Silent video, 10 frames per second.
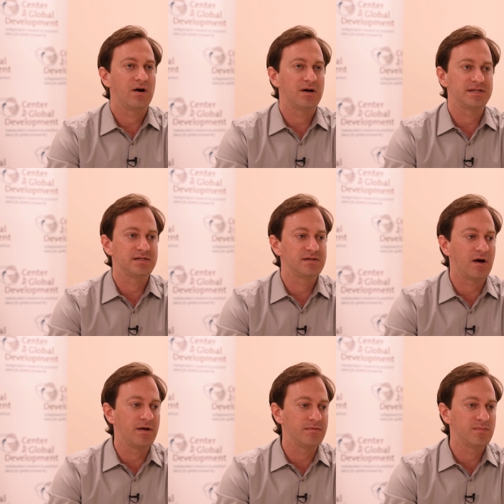on,
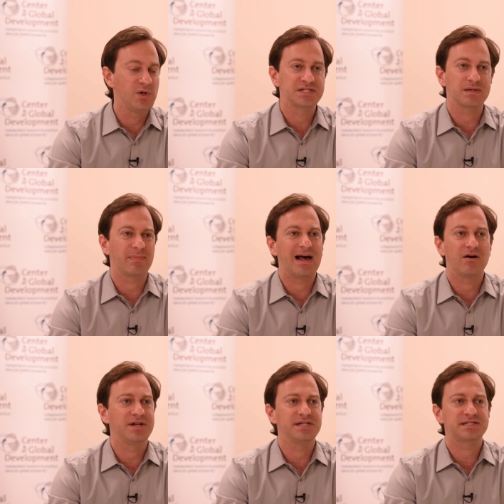on
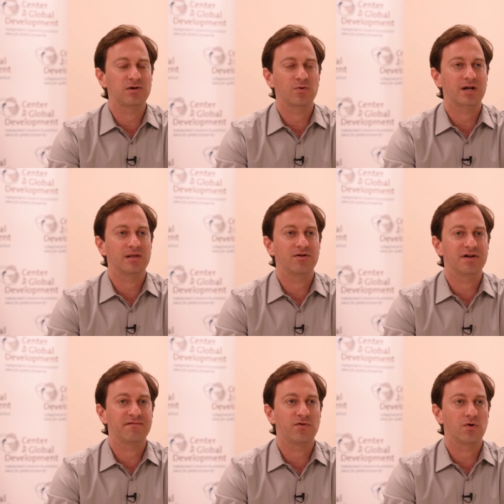municipalities that were
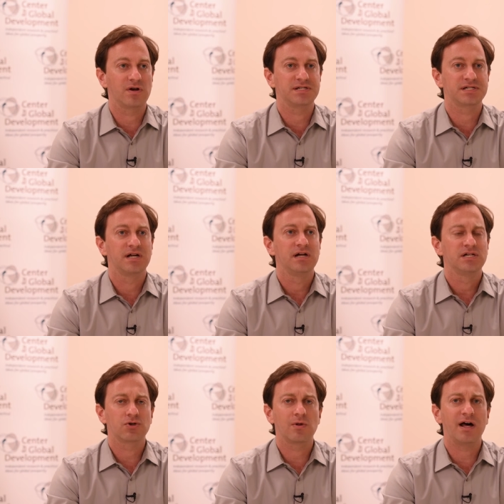clearing forests.
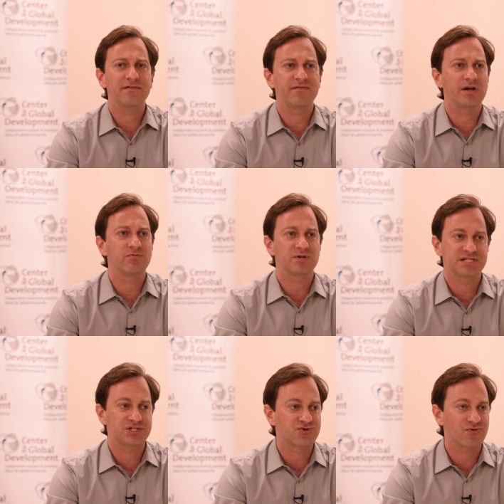So a lot of very
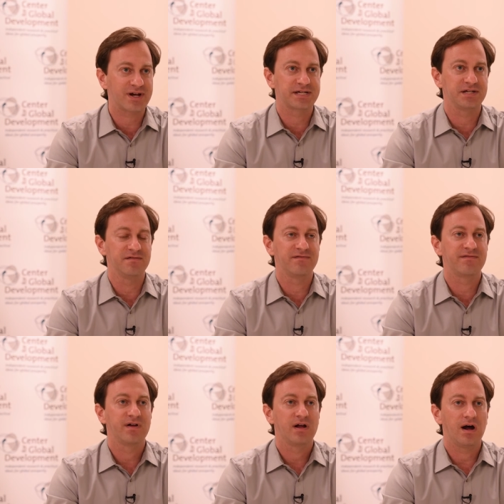
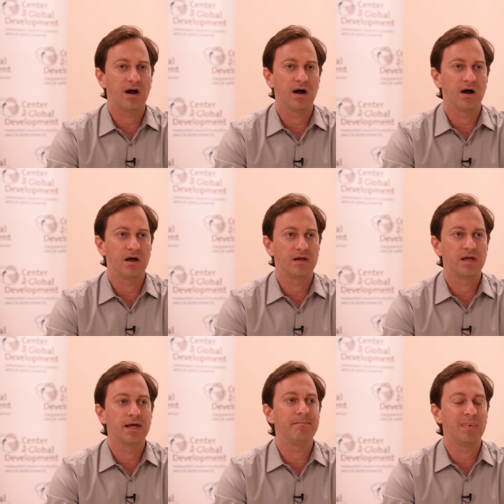restrictive uh,
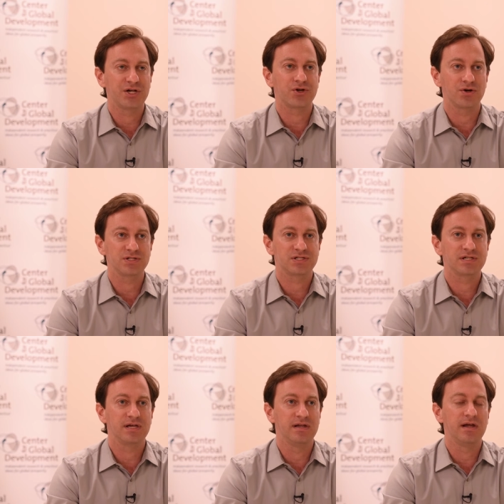
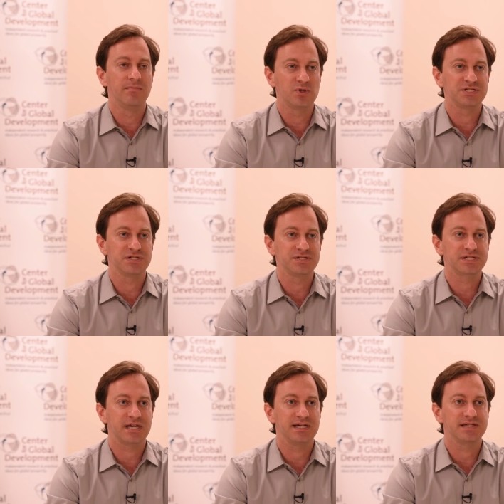measures in, in, Brazil's
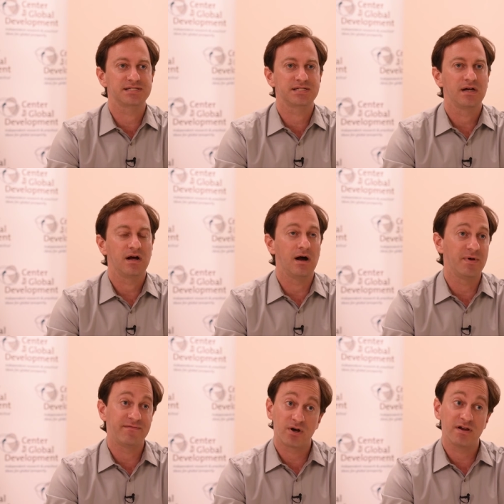case, uh,
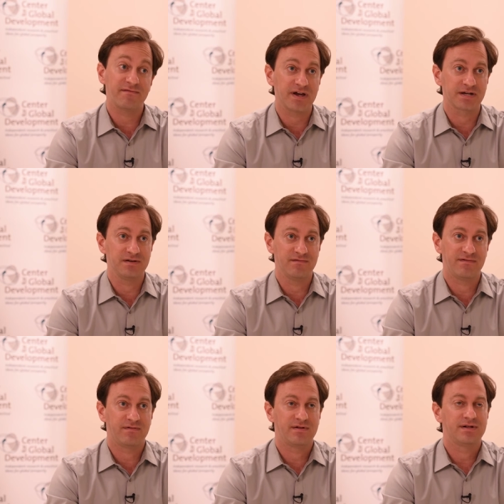but very effective.
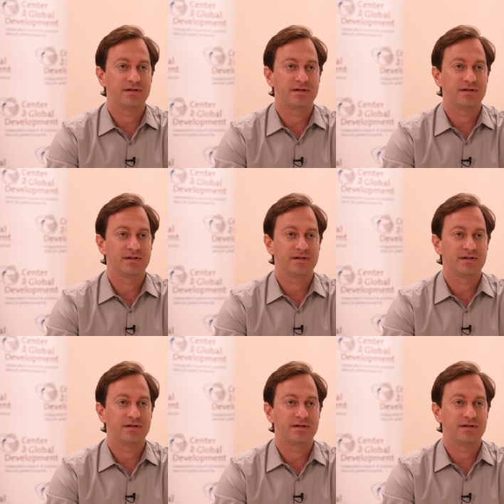That all